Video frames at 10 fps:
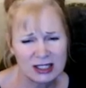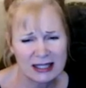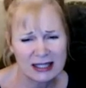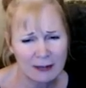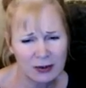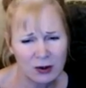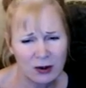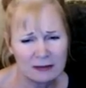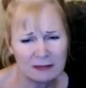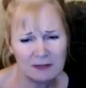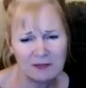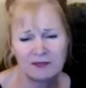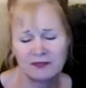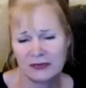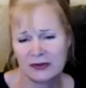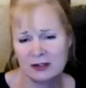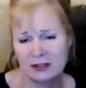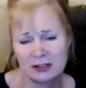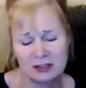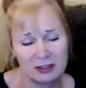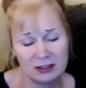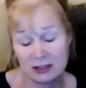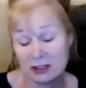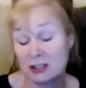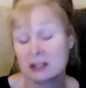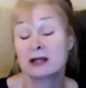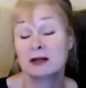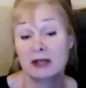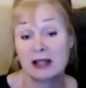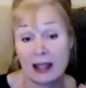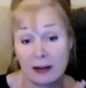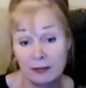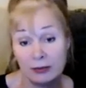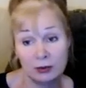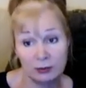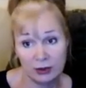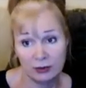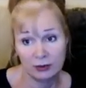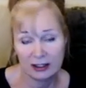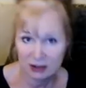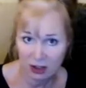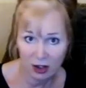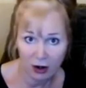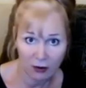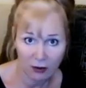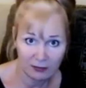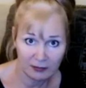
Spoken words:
in Capricorn, it's just going to be like, boom, you're ready to go.